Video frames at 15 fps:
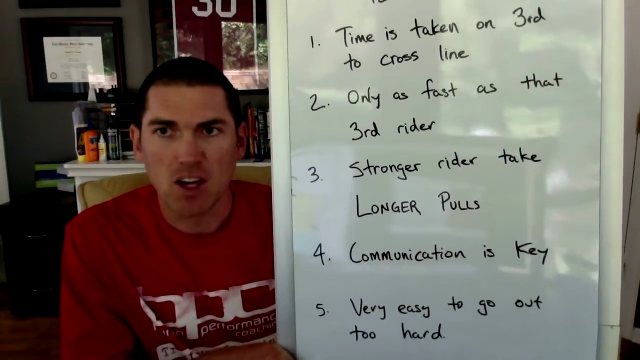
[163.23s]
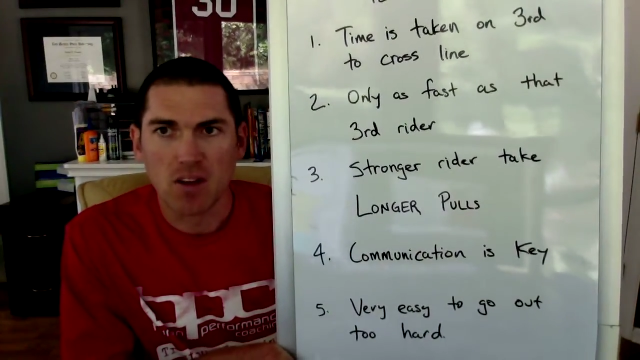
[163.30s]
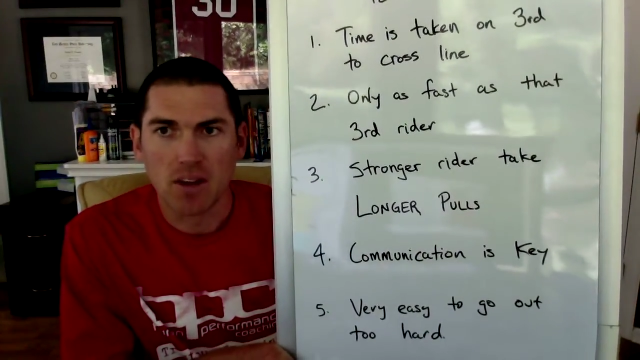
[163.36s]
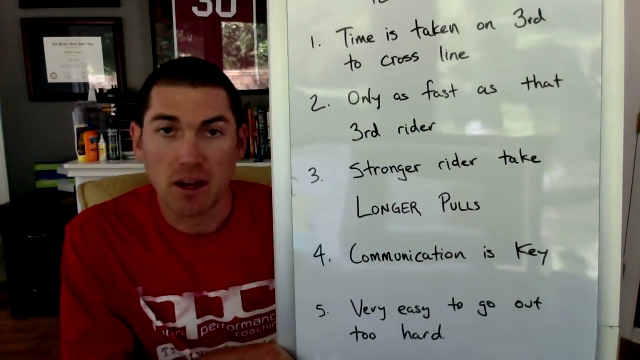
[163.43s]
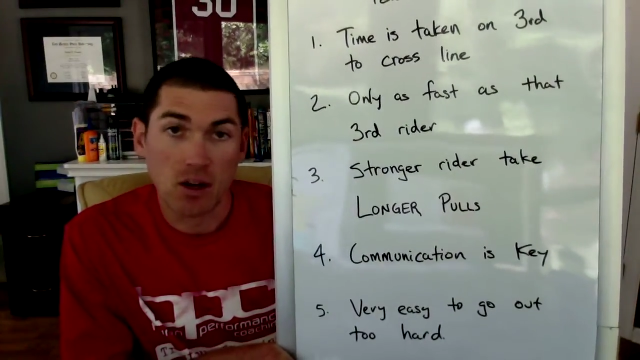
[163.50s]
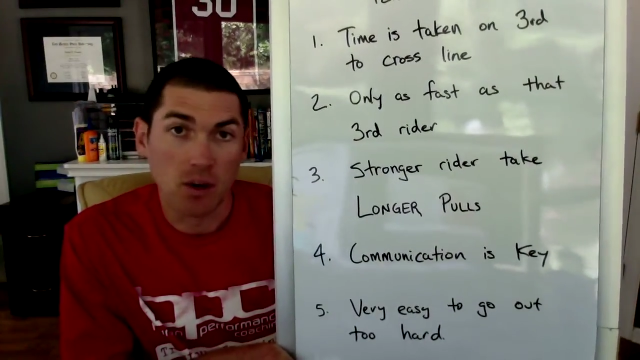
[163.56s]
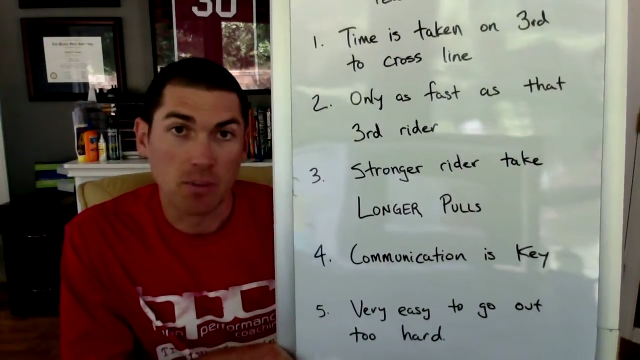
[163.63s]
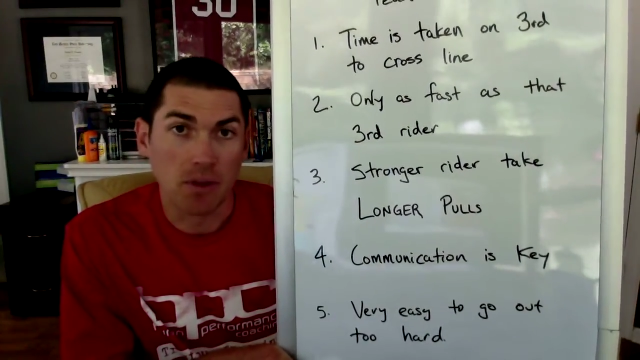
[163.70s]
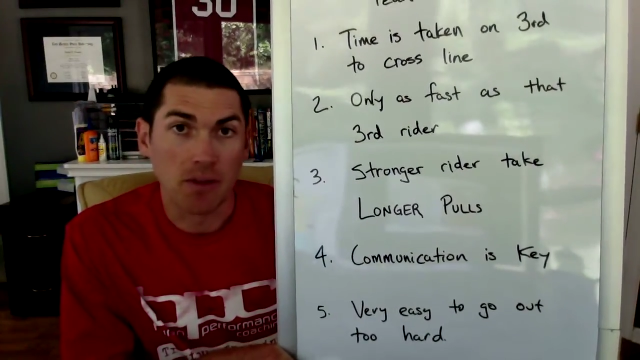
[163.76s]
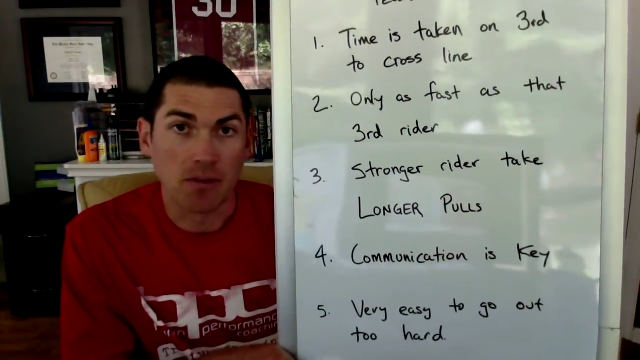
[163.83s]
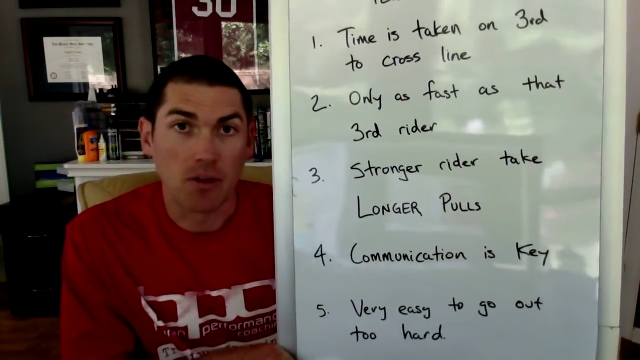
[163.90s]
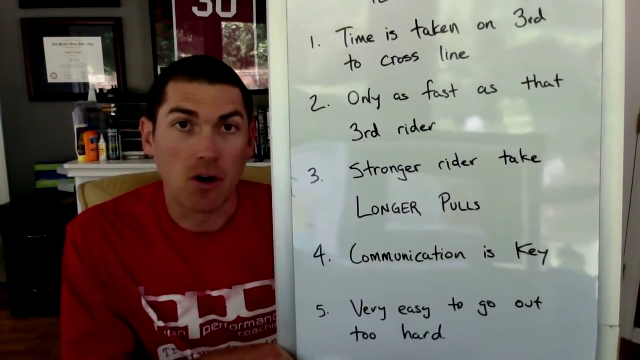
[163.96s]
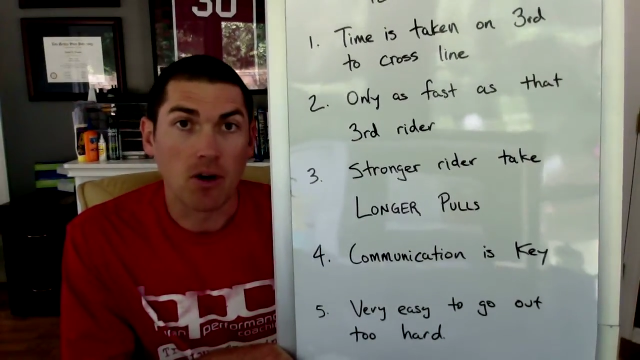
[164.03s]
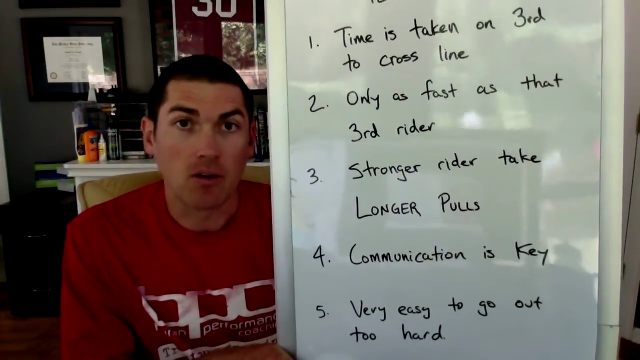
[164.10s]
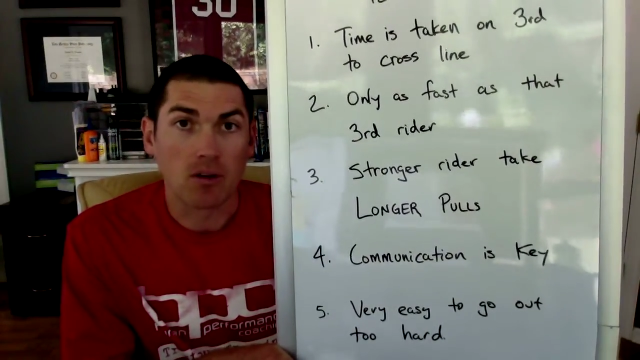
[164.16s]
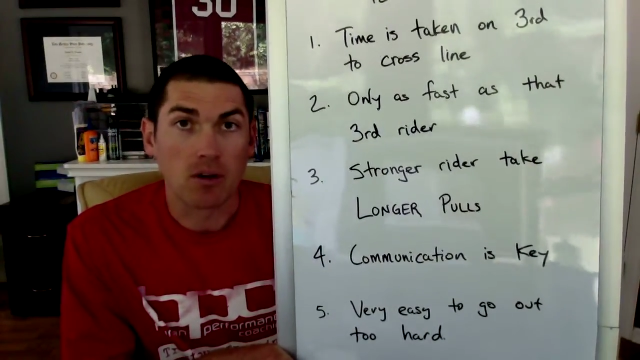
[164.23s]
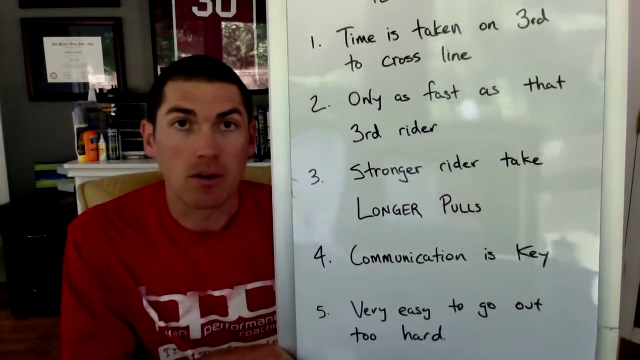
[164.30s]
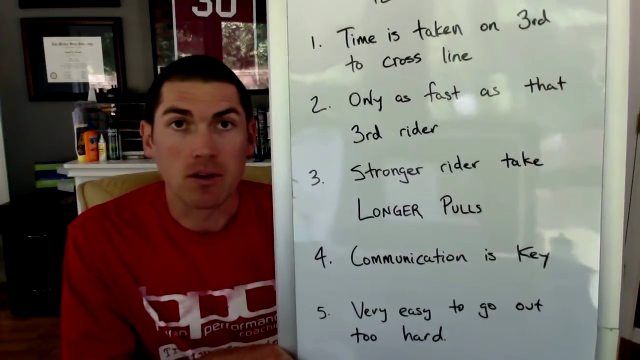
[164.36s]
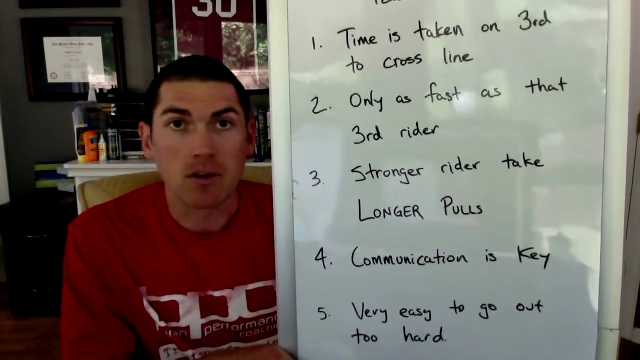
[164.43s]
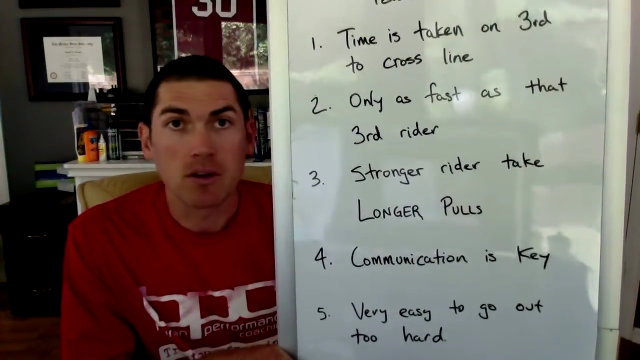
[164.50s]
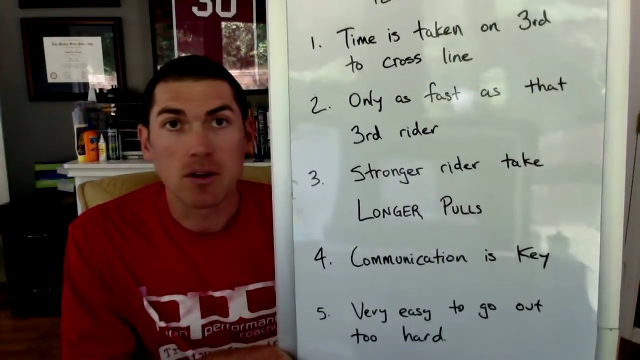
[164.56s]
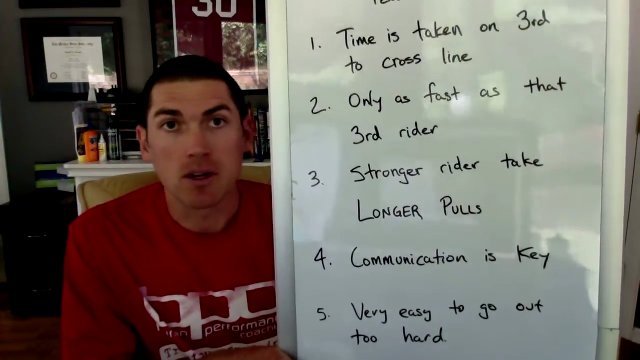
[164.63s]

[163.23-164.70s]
help you in the long run.